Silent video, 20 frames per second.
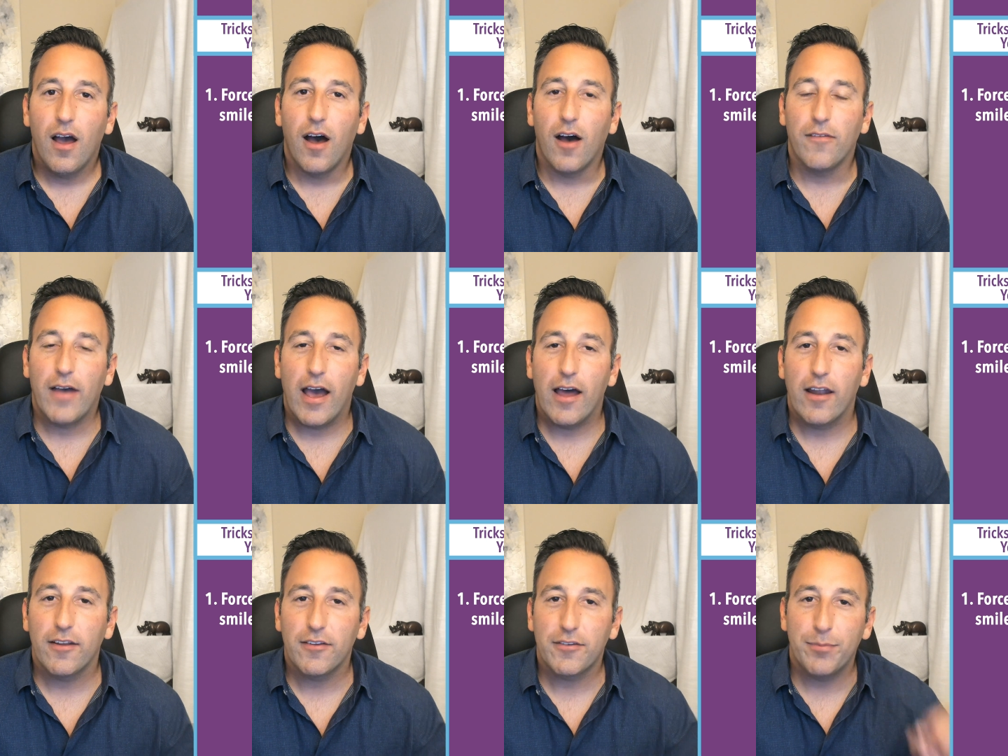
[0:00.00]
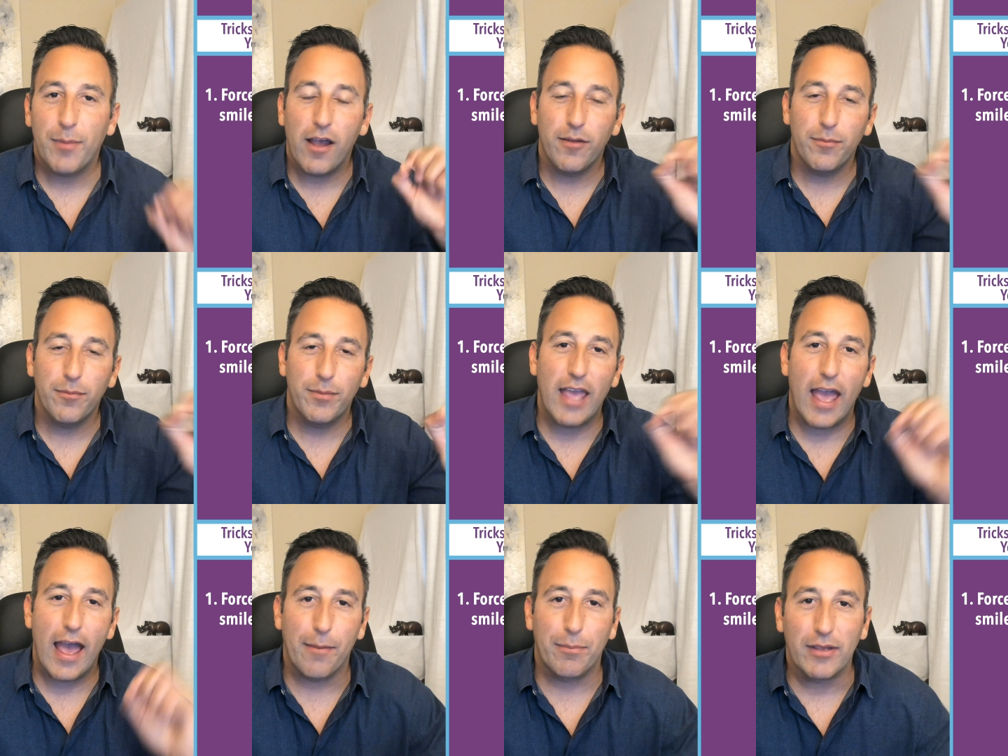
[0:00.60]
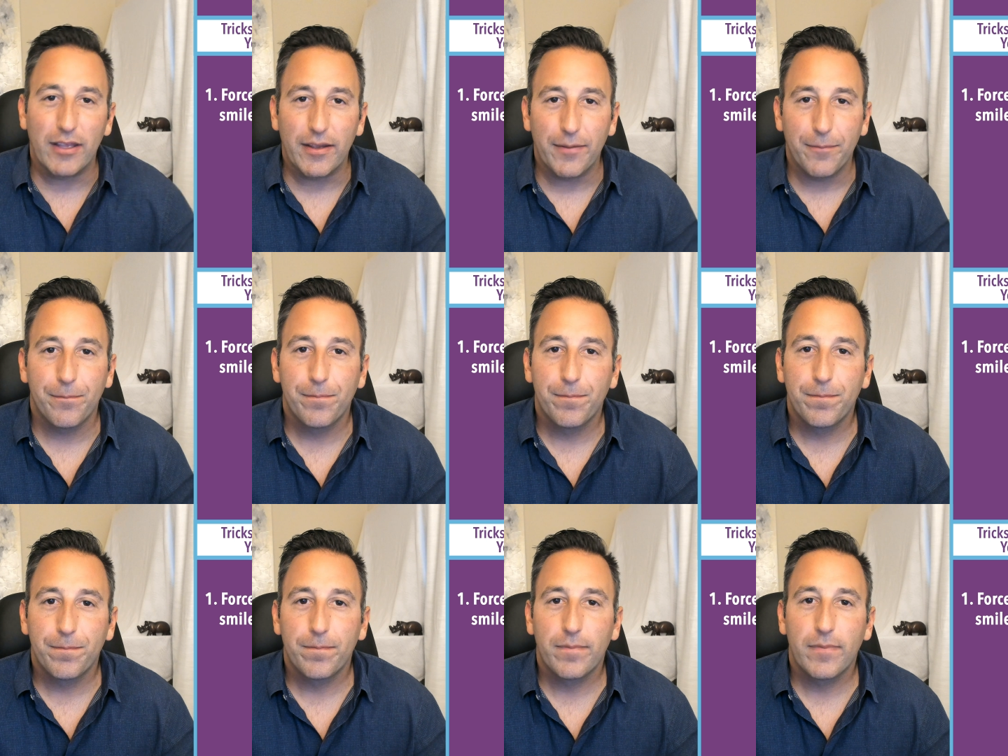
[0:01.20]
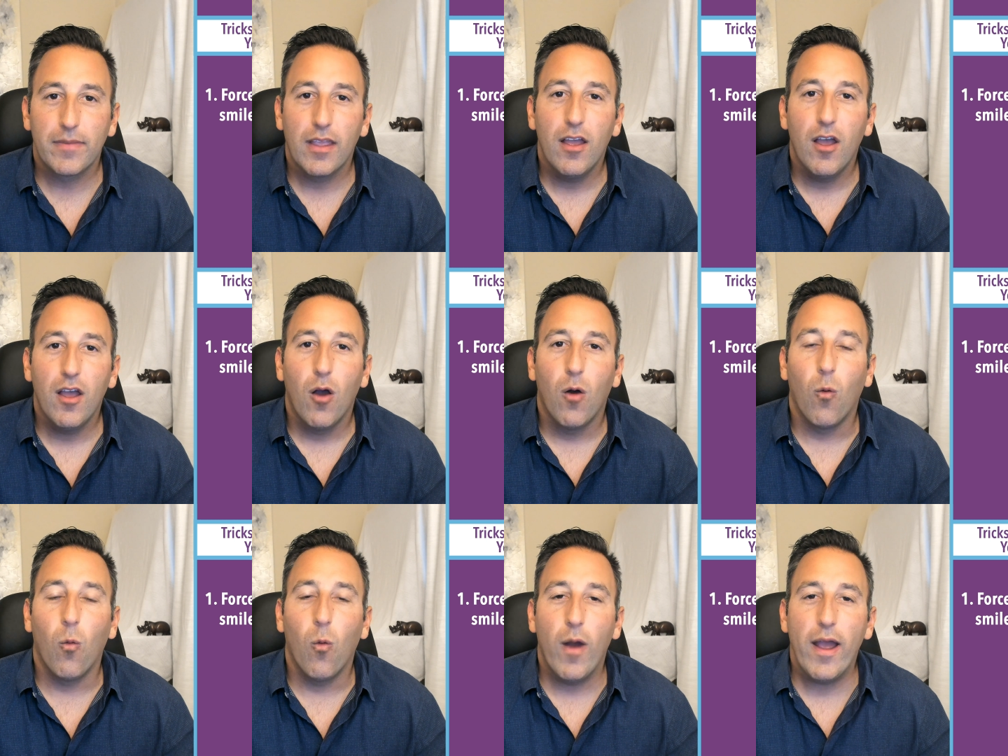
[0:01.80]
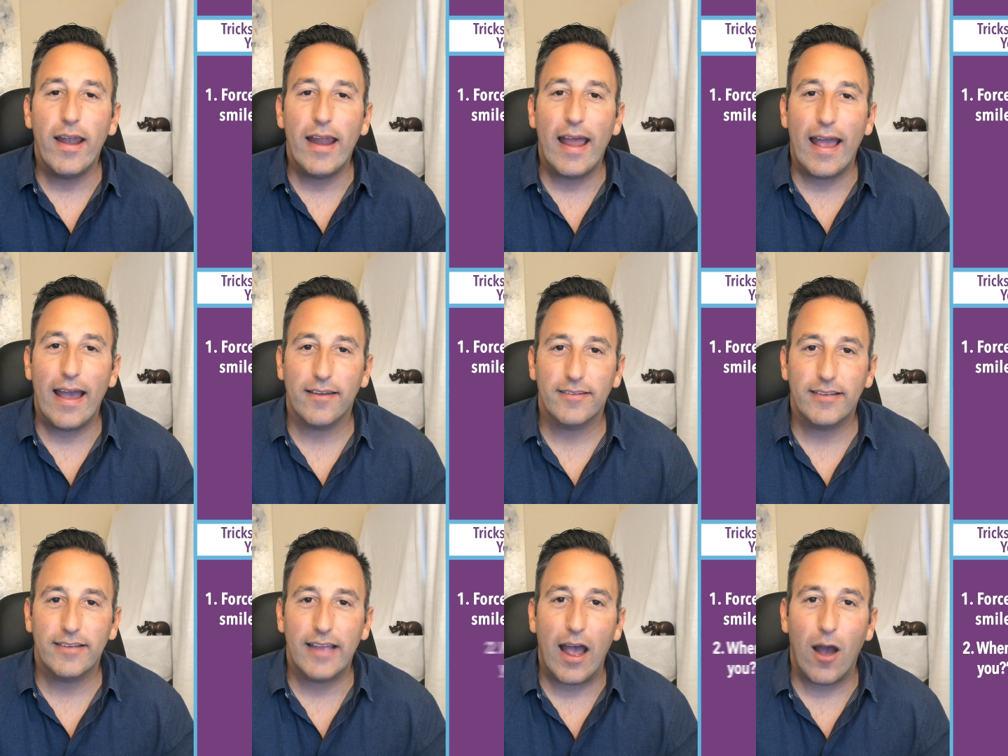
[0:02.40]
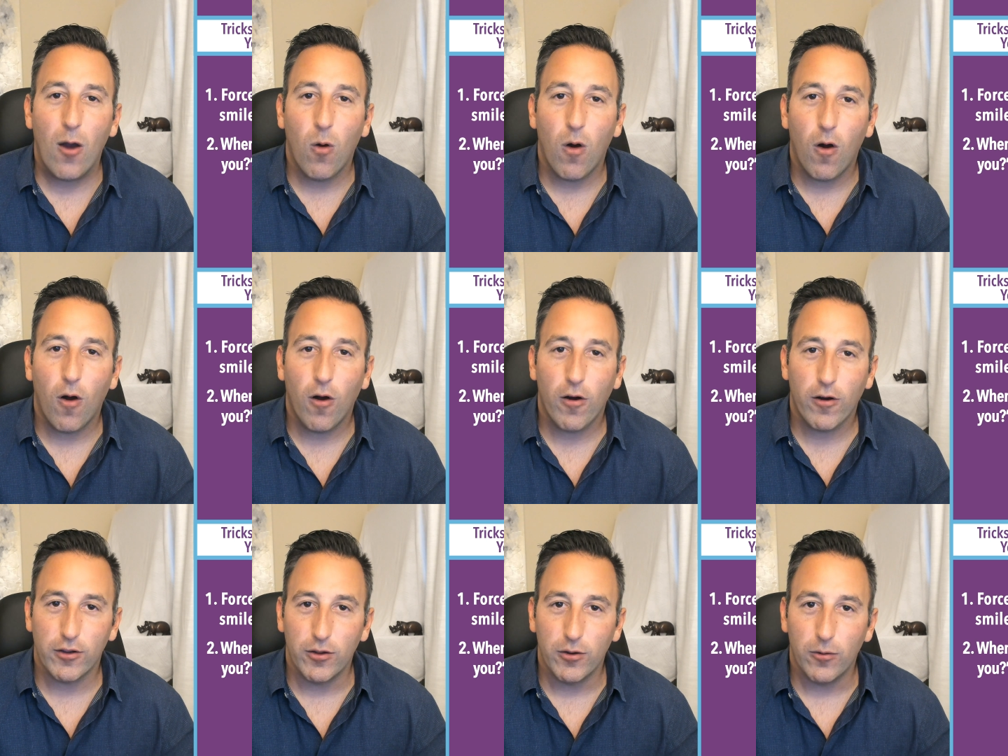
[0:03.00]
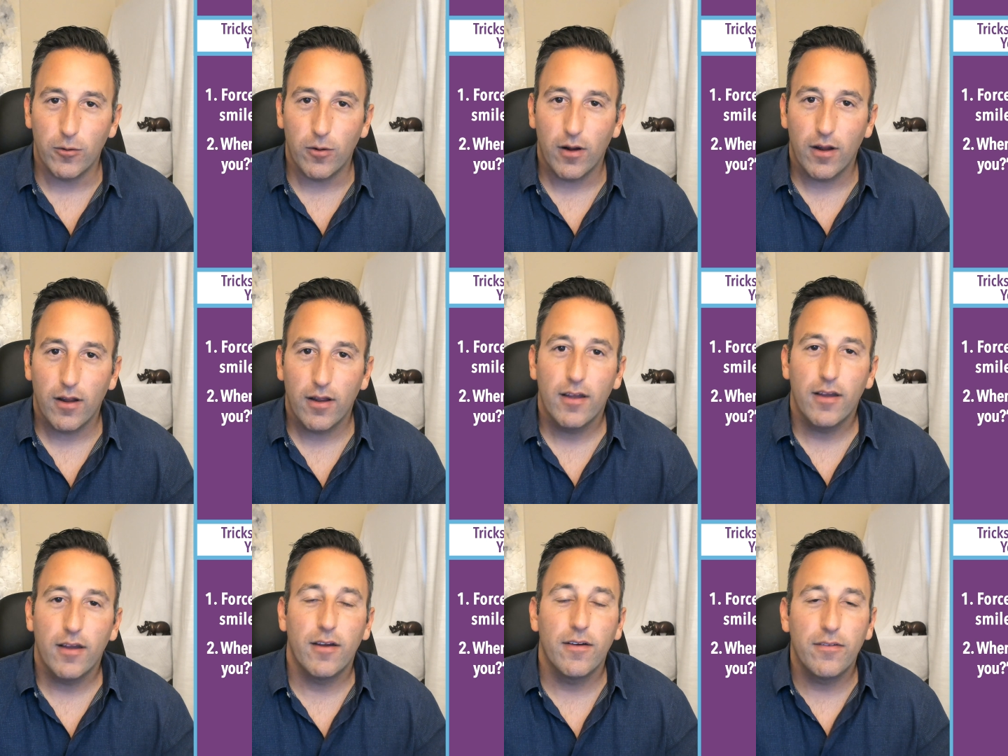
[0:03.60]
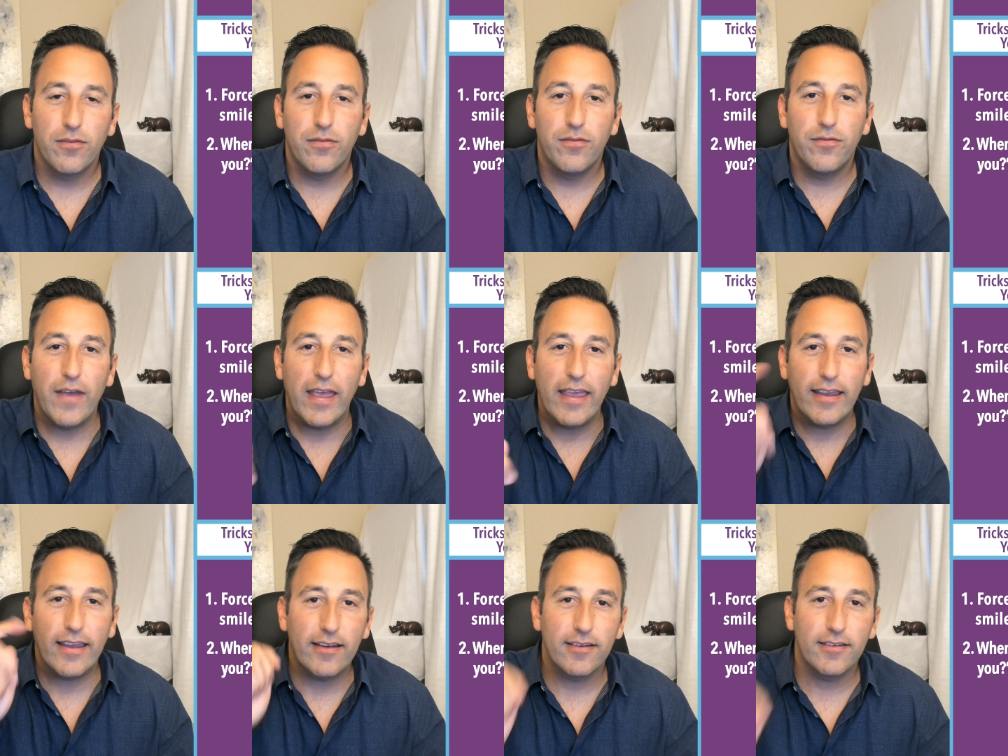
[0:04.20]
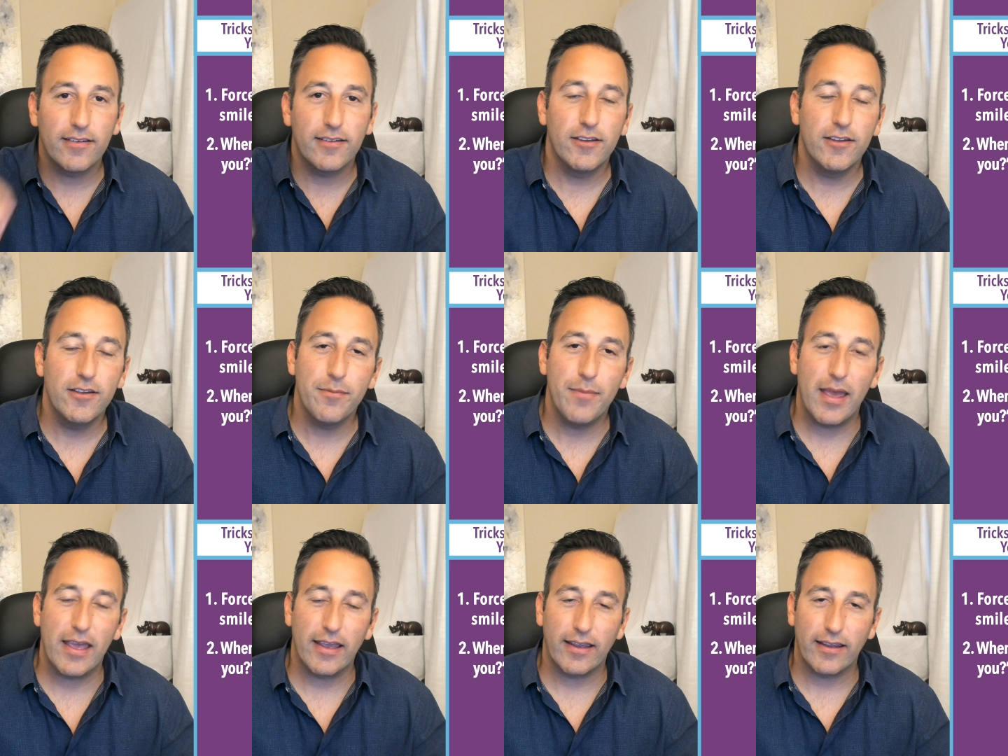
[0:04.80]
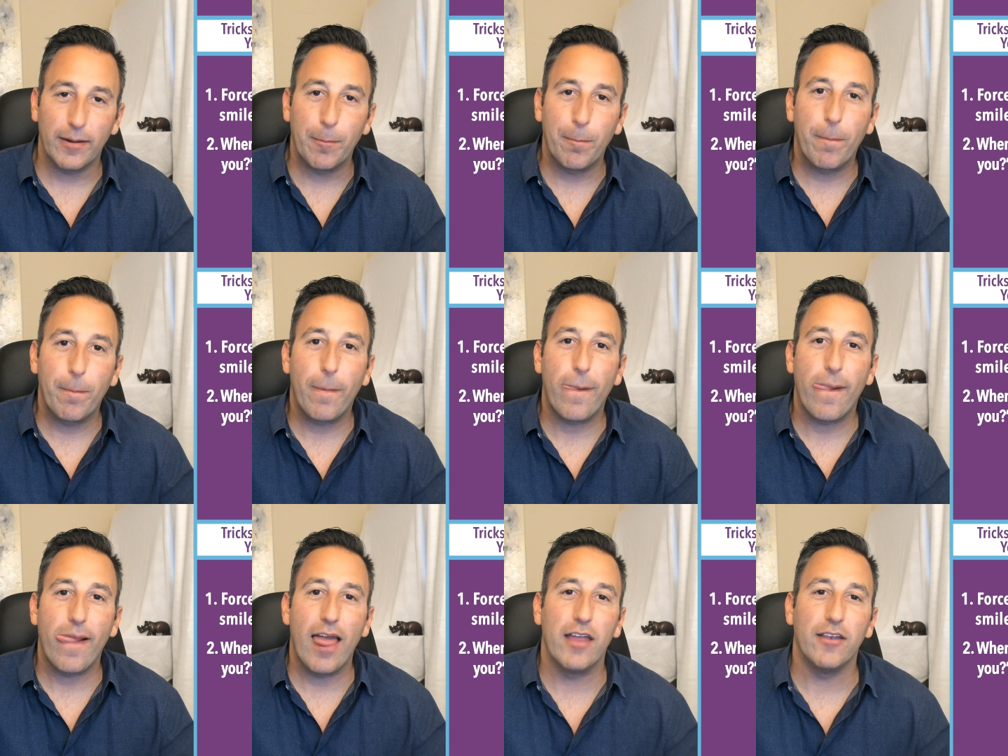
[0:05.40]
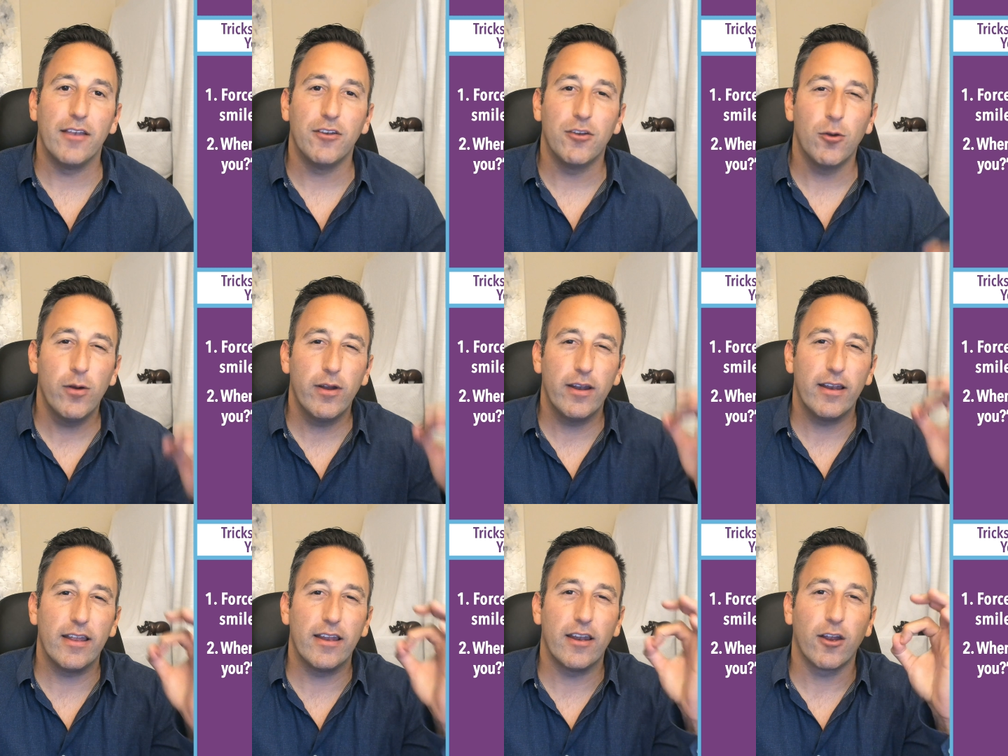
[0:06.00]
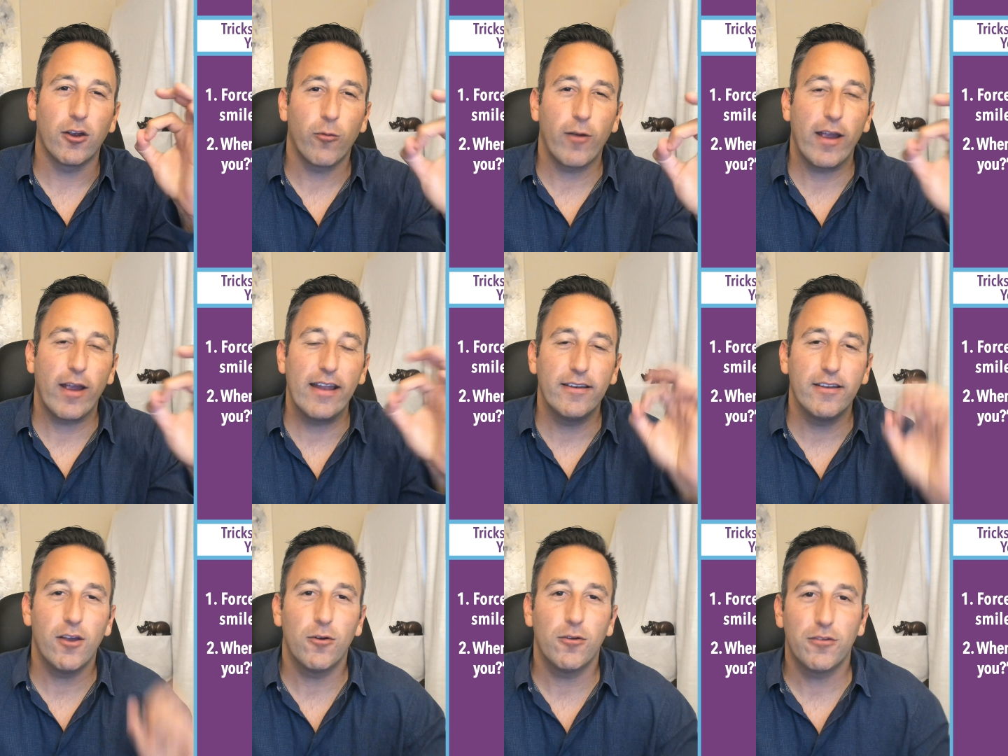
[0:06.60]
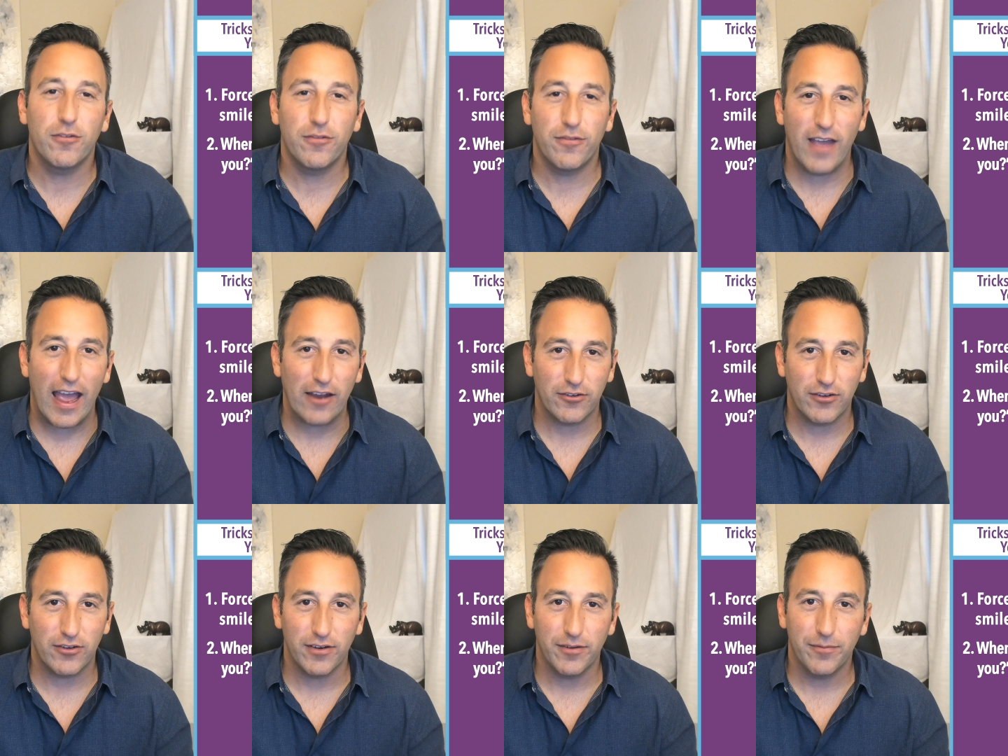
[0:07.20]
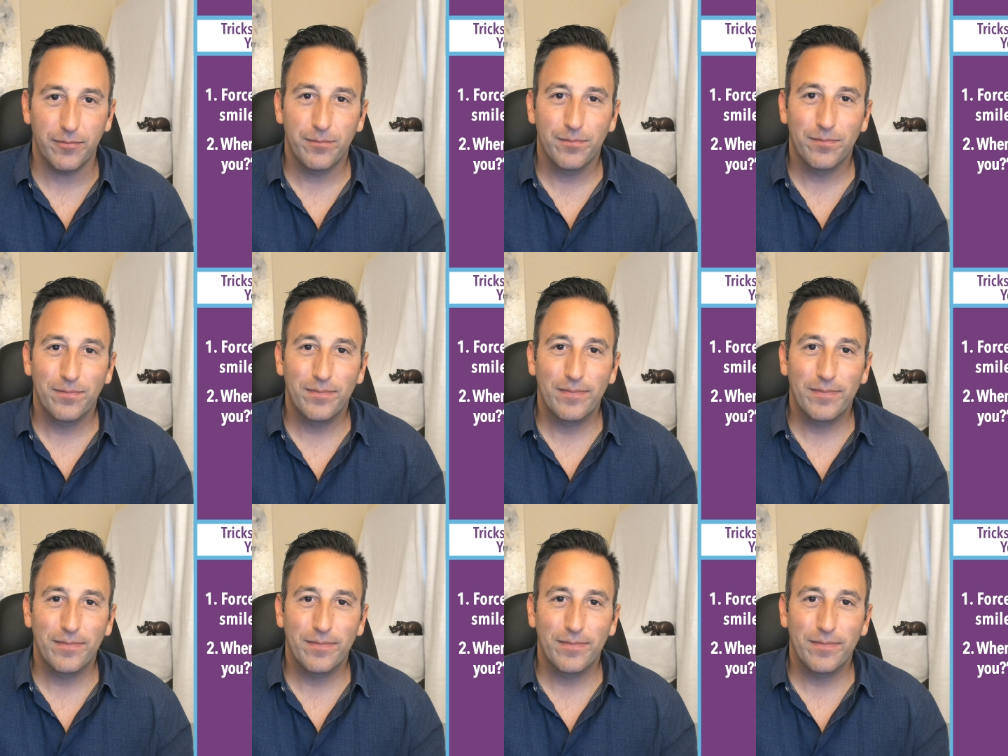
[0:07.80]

of How to Smile Be Happy. When asked, how are you? Fake it till you make it and do it in a grandiose fashion.